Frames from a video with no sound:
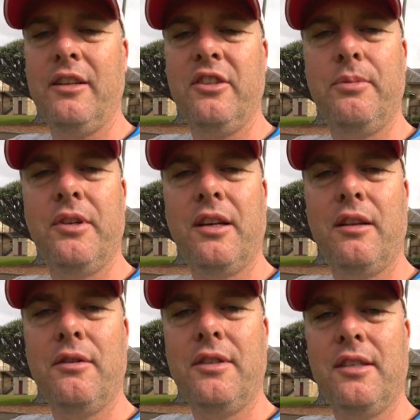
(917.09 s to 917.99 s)
I'll just put it
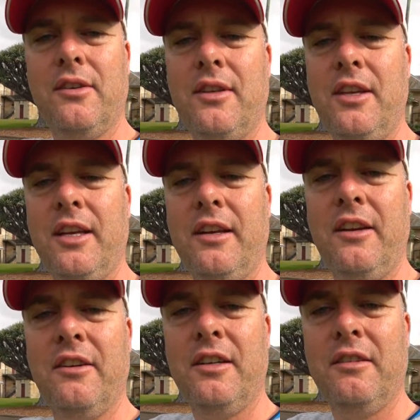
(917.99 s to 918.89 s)
close so that you can
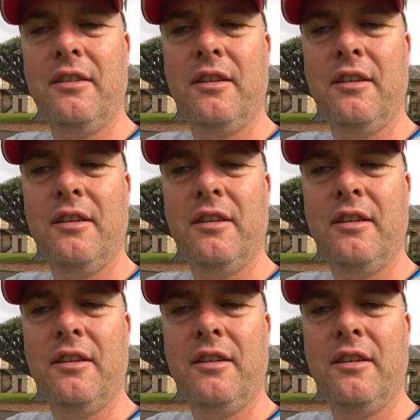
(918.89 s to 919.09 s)
hear it.